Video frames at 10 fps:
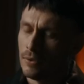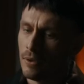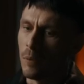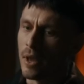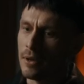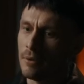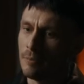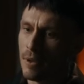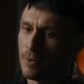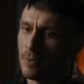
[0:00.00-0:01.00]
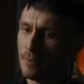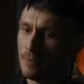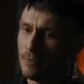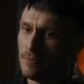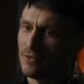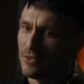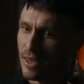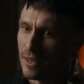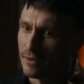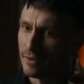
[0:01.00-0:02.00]
that when people
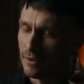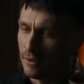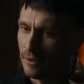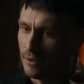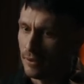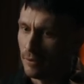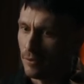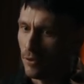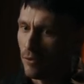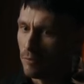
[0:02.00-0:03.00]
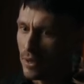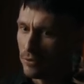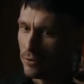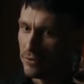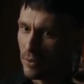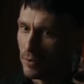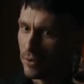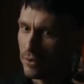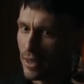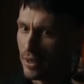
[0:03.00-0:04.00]
see it, who have been through similar
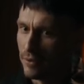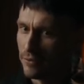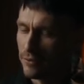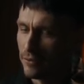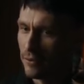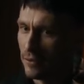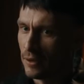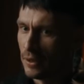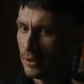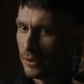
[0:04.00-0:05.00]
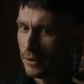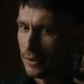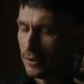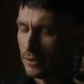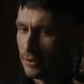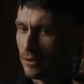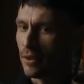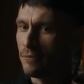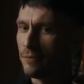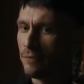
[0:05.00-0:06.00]
things, that
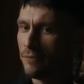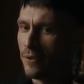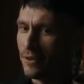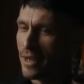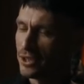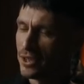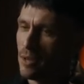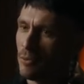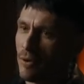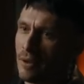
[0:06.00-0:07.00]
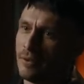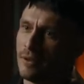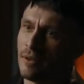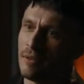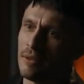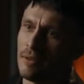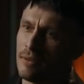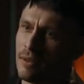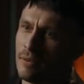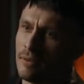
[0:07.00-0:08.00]
they feel less shame around it, that they, they,
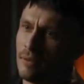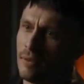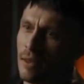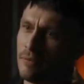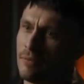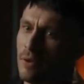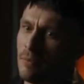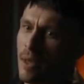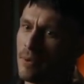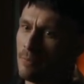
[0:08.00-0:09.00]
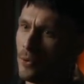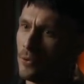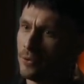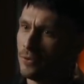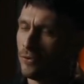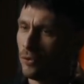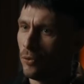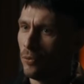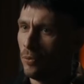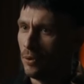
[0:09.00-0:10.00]
they, they feel maybe emboldened
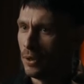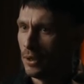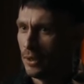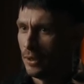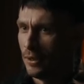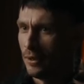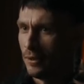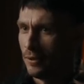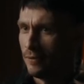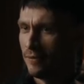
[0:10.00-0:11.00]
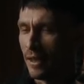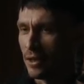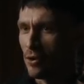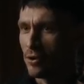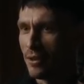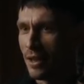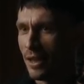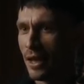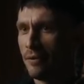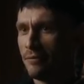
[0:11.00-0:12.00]
to take it on in their
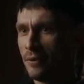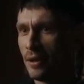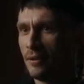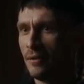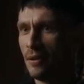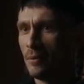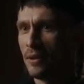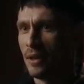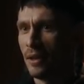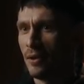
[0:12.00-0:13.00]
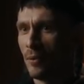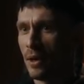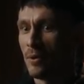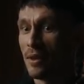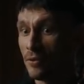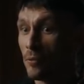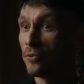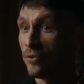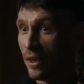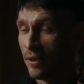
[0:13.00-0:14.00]
life and, and deal with it in a way where they don't
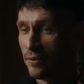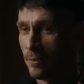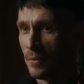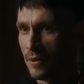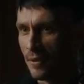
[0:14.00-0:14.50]
see it as a, a